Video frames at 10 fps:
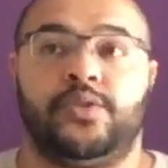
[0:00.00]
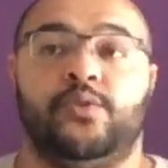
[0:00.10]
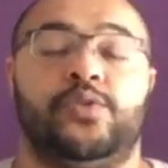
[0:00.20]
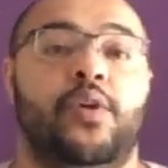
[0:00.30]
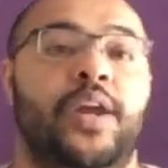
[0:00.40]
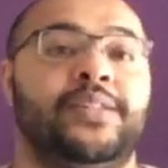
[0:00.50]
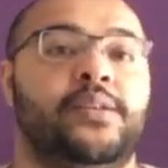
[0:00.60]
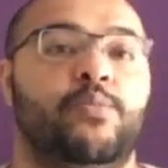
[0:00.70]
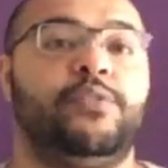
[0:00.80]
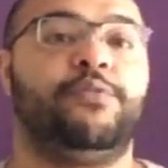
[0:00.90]
So it's not like
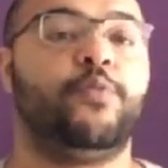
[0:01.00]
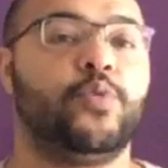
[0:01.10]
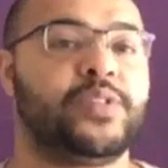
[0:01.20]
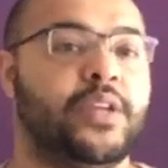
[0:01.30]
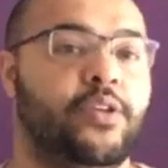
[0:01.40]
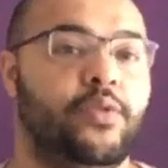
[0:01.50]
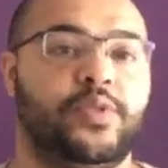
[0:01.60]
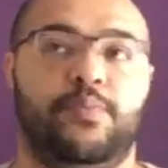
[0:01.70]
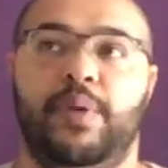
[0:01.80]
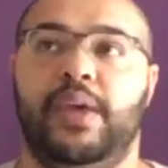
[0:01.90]
someone's forcing you
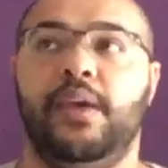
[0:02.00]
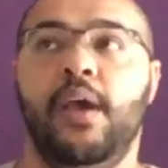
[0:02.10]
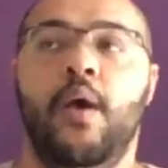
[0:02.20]
to be